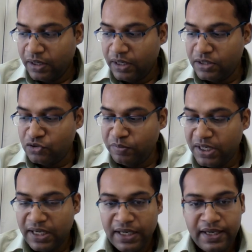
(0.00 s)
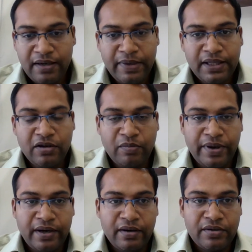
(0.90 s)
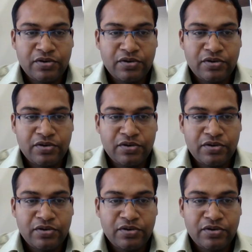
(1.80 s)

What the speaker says: is to be collected by the operator.